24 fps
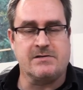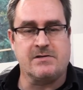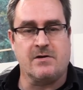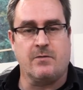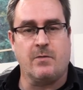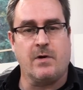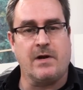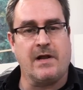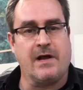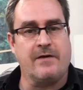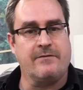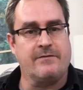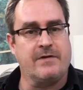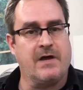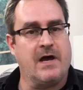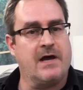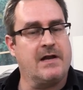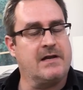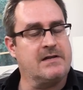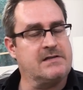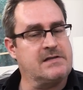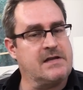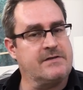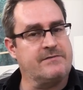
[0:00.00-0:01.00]
So what I've
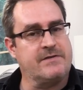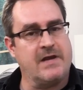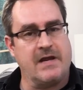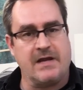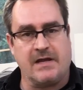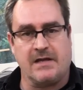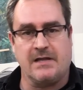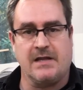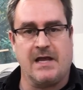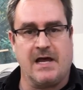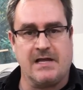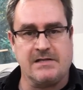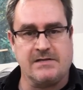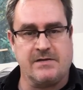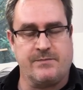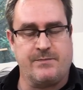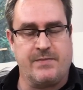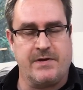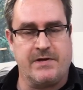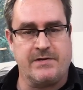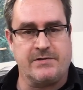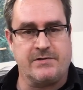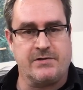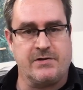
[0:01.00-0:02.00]
done is I've taken lots
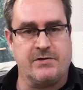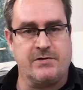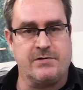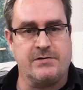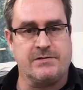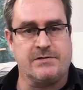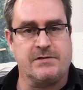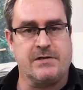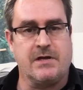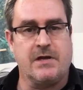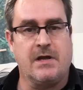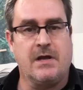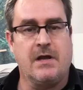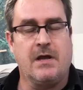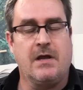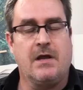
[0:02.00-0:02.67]
of pictures